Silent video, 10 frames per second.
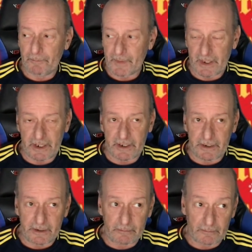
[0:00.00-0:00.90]

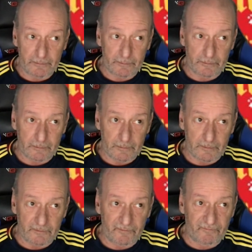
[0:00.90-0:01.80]
in
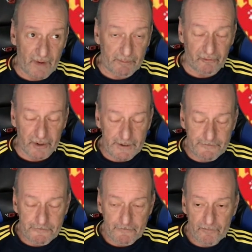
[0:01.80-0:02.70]
February
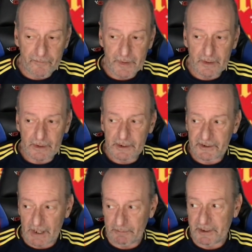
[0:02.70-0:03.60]

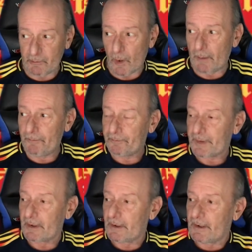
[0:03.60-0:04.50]
71,
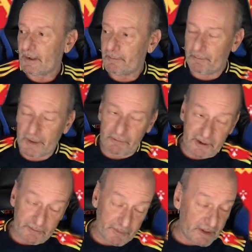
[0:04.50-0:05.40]
it was
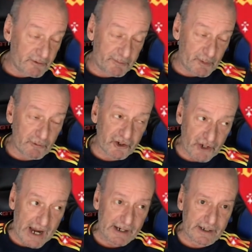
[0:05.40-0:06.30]
Bill
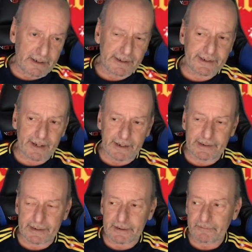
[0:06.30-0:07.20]
Shankly that
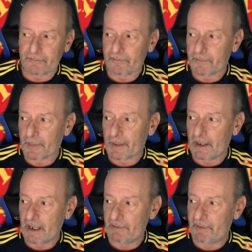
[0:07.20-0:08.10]
stated,
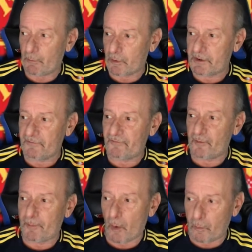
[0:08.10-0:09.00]
if it wasn't for
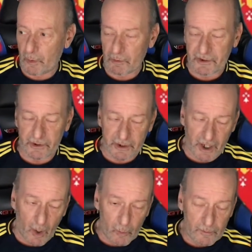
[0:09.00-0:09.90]
Bob Wilson in
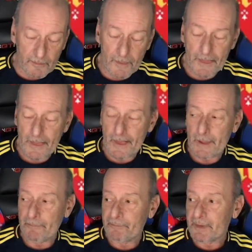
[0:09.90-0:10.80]
goal,
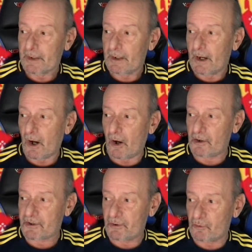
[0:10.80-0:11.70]

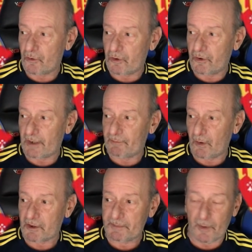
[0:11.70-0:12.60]
Arsenal could have
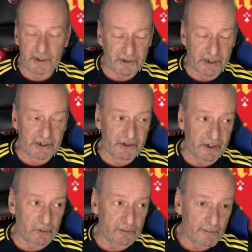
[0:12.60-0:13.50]
lost by 6-0.